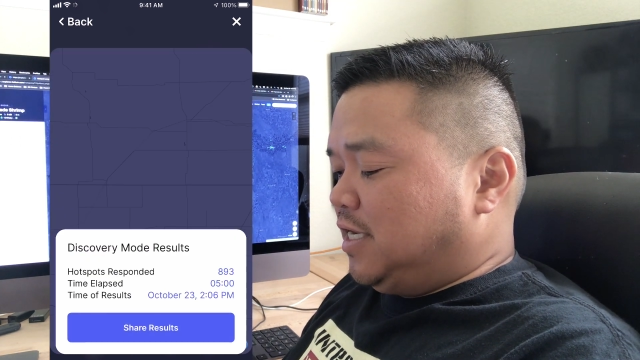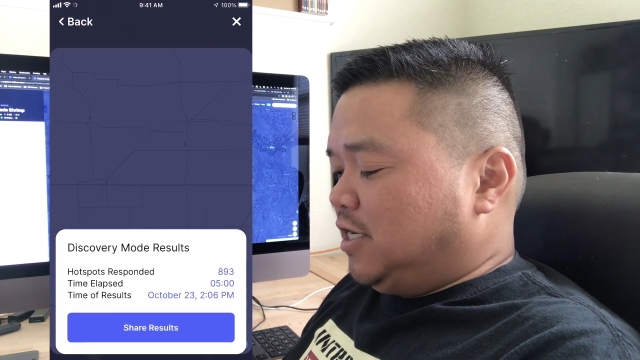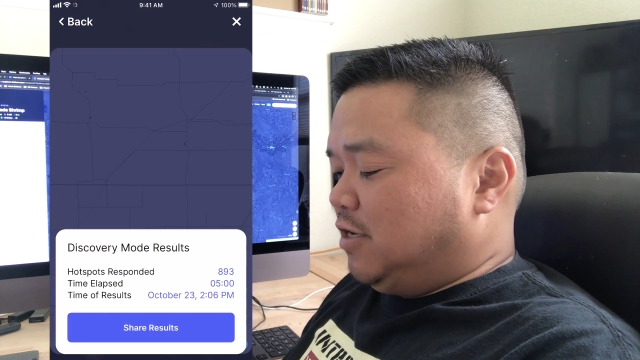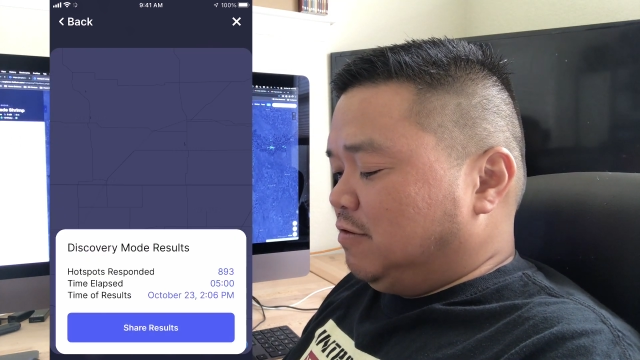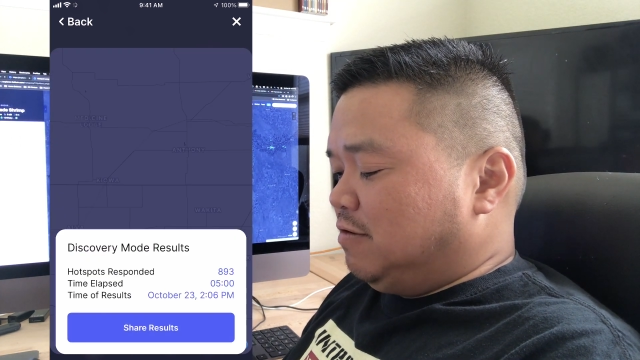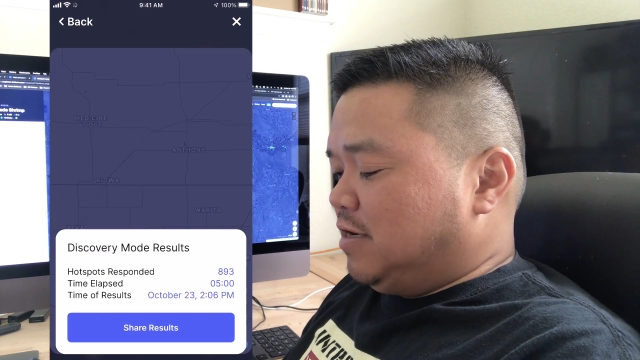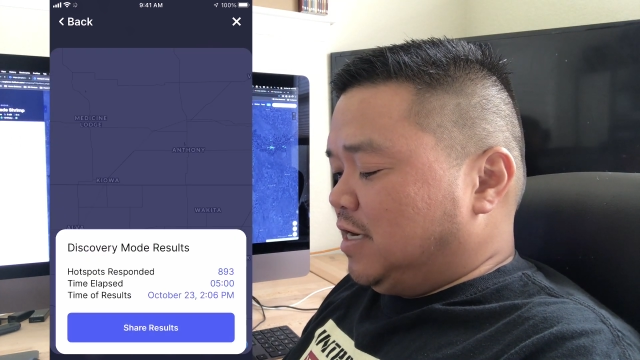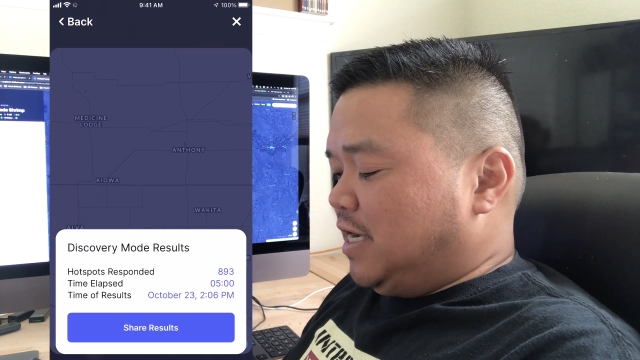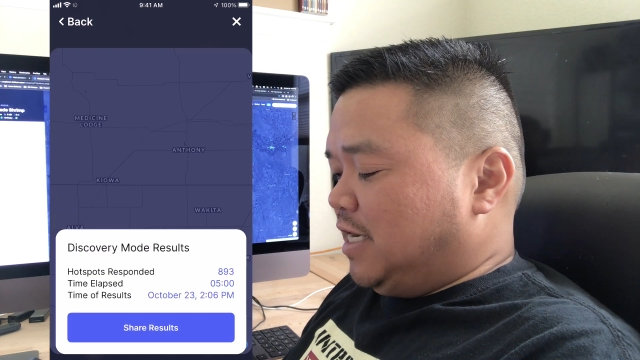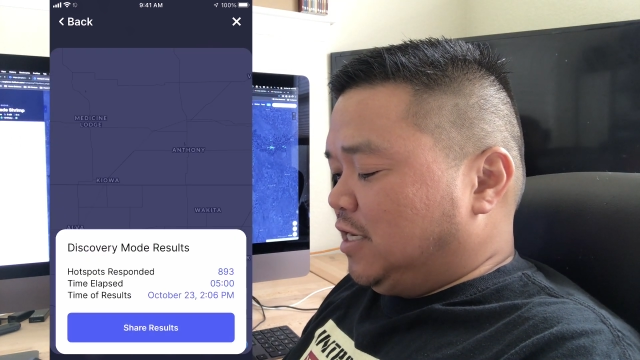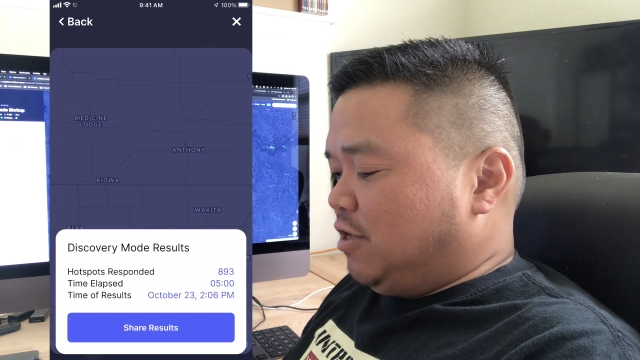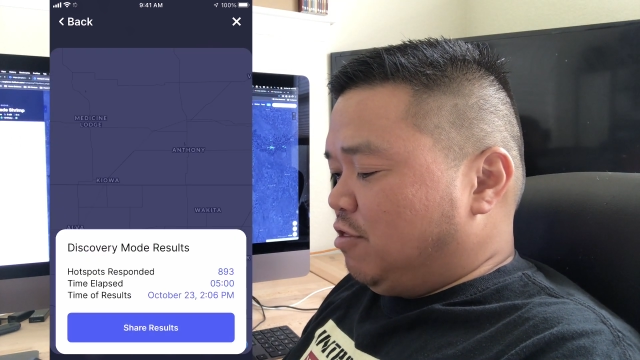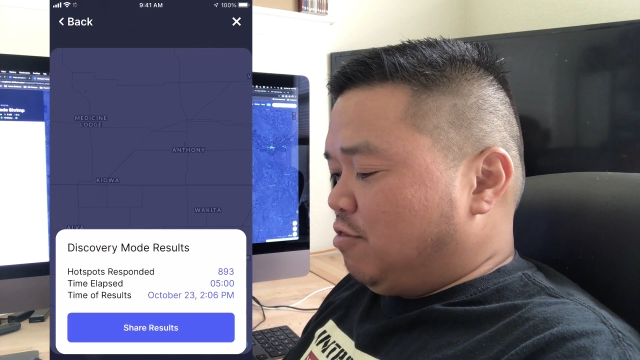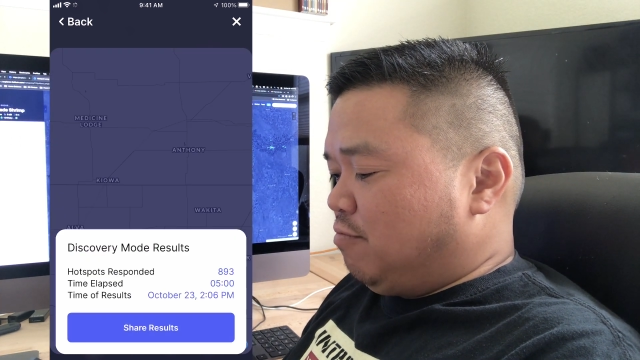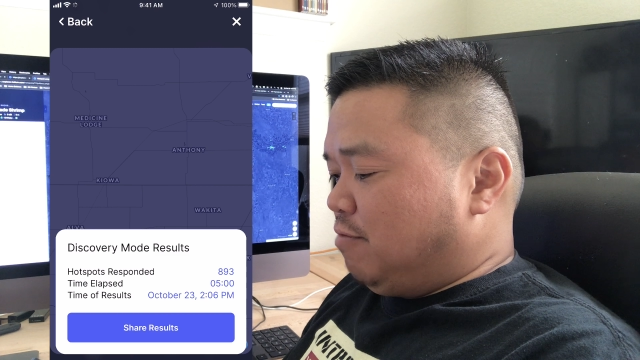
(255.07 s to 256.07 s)

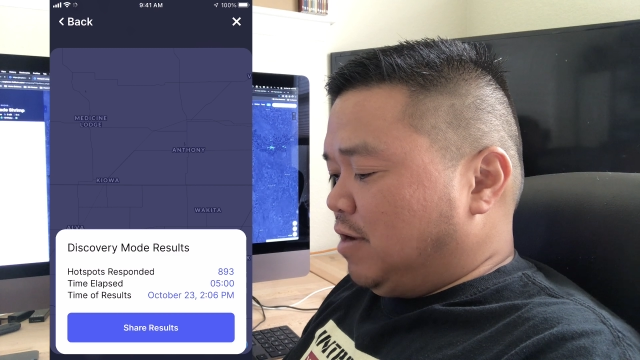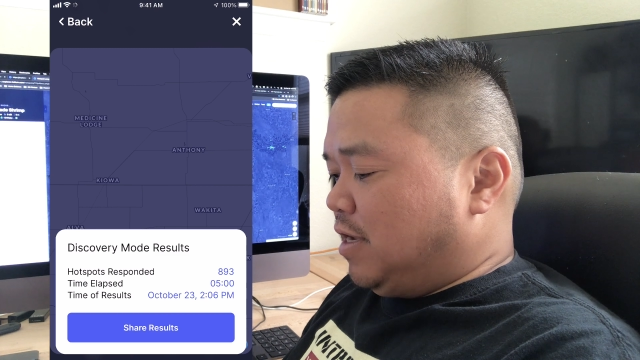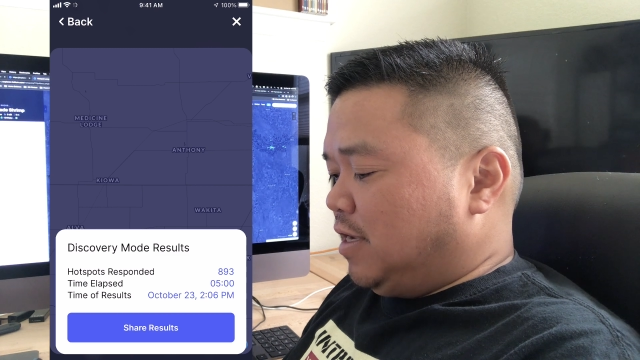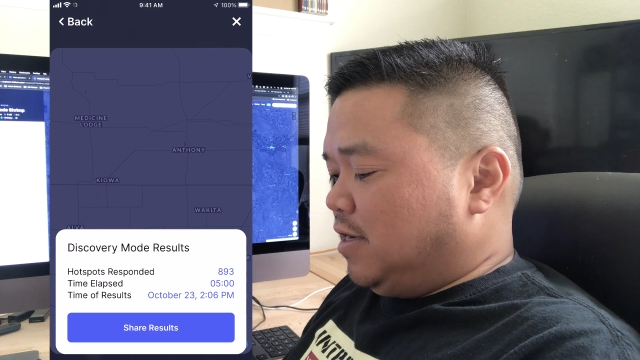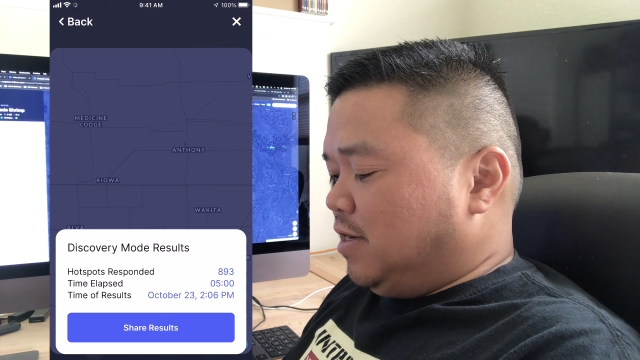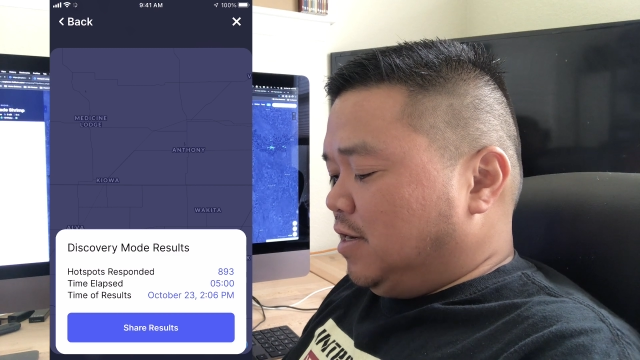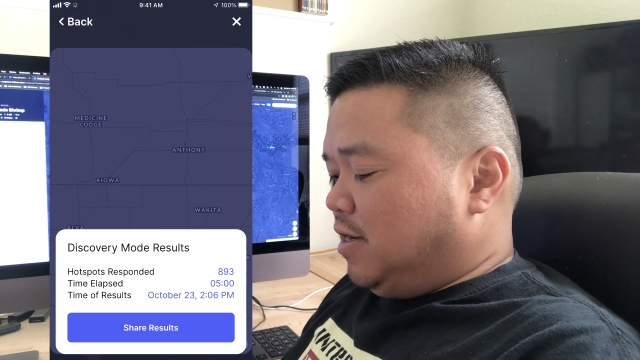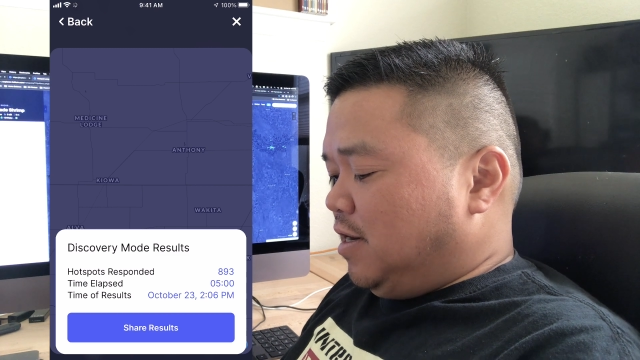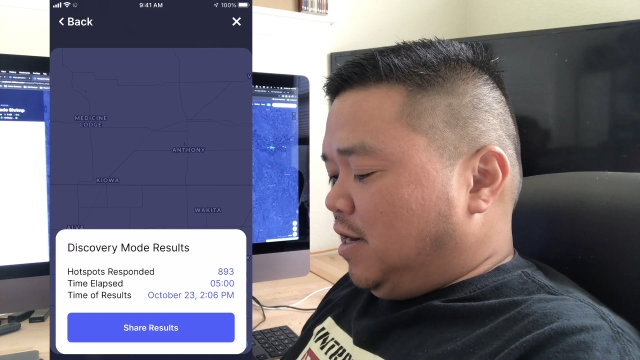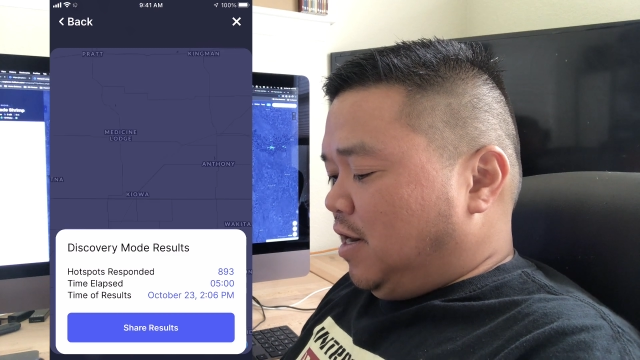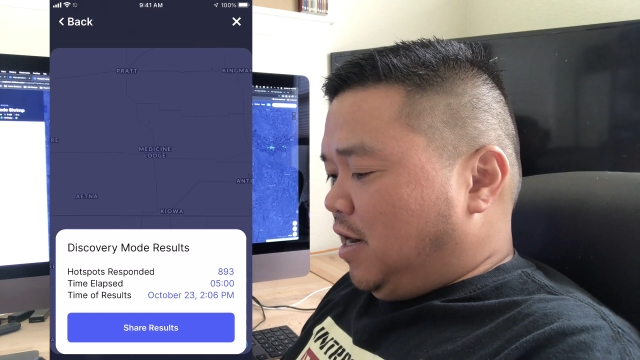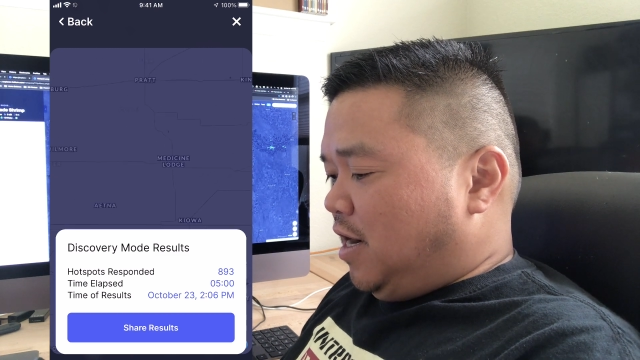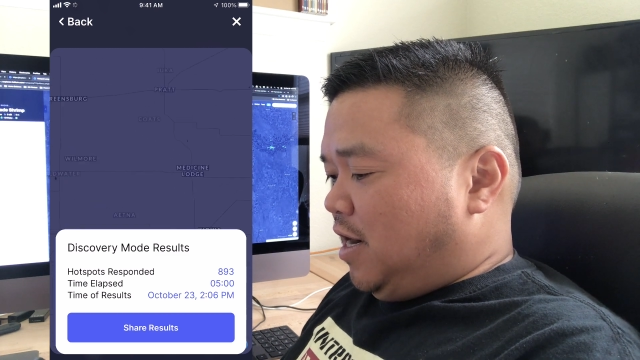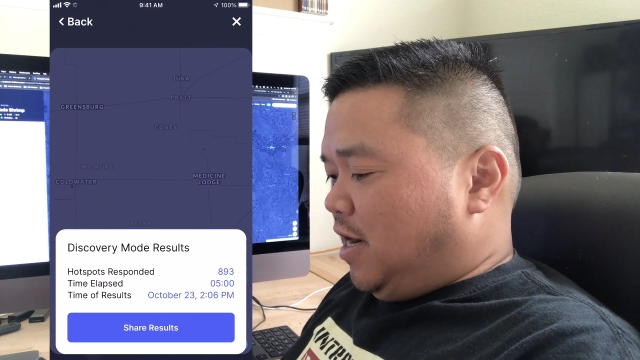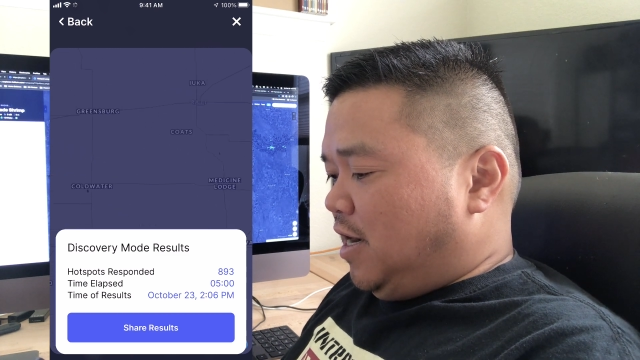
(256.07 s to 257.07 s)
893.
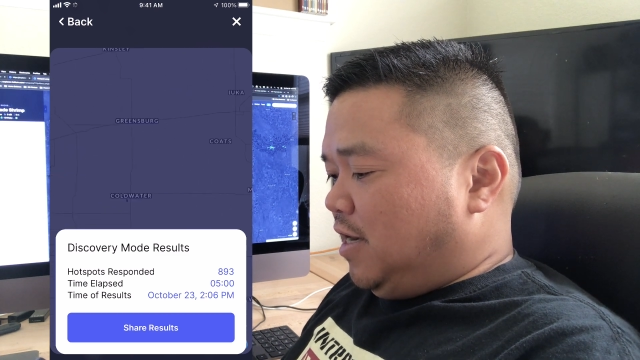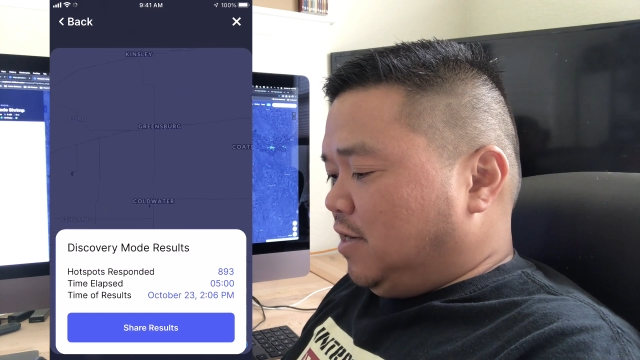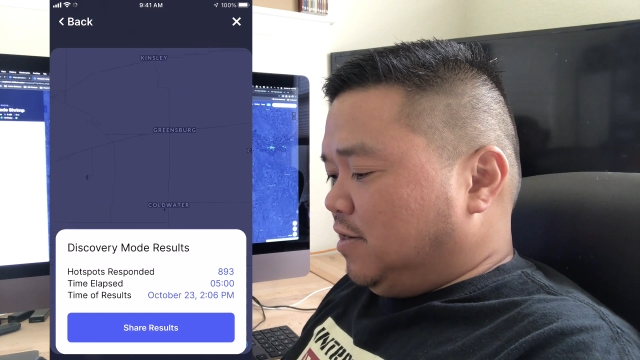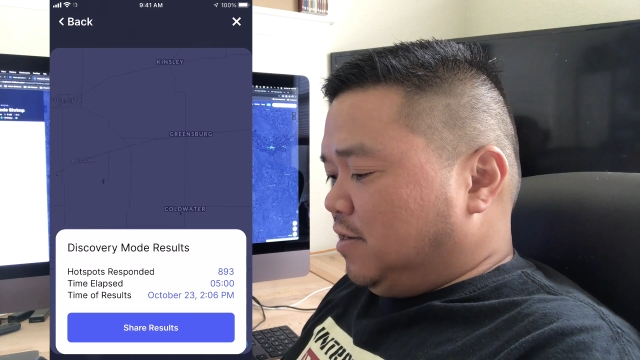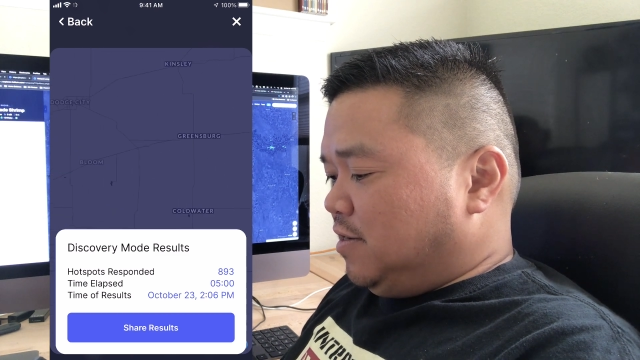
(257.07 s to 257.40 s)
Uh,